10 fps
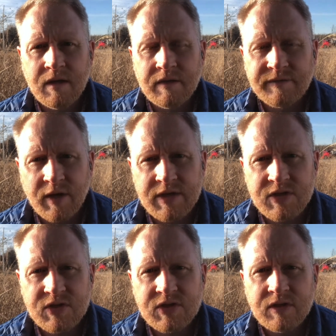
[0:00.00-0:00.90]

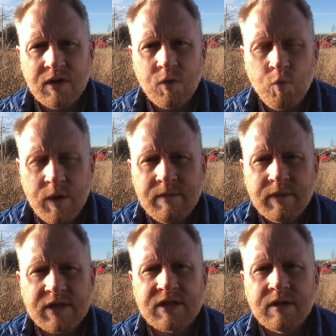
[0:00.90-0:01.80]
Friends, we
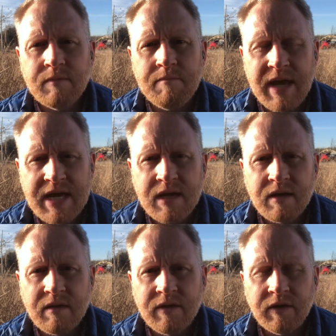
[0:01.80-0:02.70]
must make
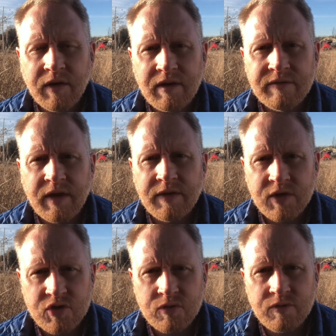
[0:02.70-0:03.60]
the love and the
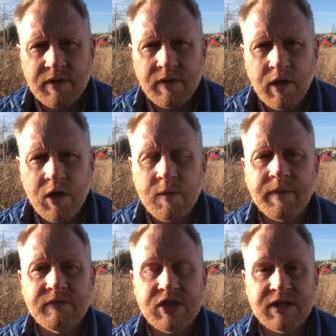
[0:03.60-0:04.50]
truth and the hope
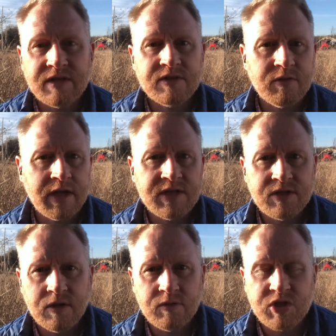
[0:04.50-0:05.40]
of Jesus Christ
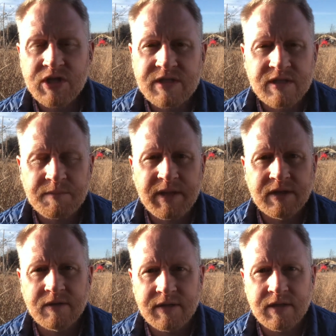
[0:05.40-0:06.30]
known, just as
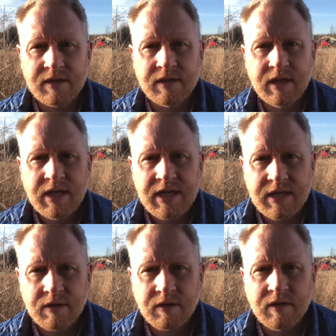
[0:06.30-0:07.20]
Peter did
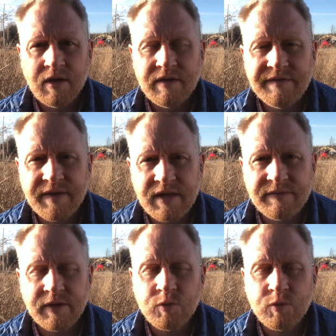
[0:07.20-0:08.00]
here faithfully.